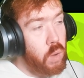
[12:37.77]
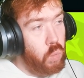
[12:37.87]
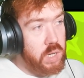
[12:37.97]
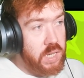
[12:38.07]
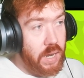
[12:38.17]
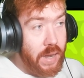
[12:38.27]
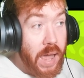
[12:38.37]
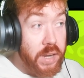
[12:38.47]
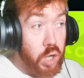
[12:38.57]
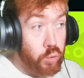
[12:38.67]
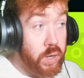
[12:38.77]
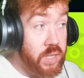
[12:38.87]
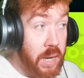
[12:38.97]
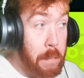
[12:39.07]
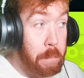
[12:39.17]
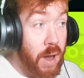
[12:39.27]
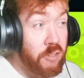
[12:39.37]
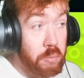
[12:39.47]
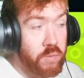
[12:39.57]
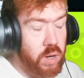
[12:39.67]
was to land a crit to then buff
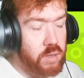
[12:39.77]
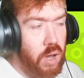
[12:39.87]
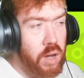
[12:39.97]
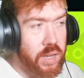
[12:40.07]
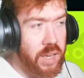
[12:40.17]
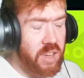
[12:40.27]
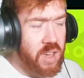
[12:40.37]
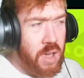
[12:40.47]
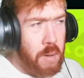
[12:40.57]
remove on the target.